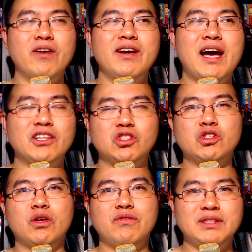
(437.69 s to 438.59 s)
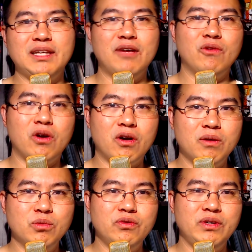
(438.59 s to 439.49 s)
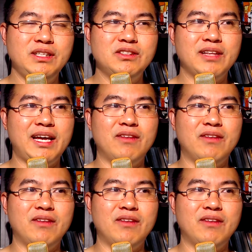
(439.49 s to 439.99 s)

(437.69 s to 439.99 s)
are not surface level horror movies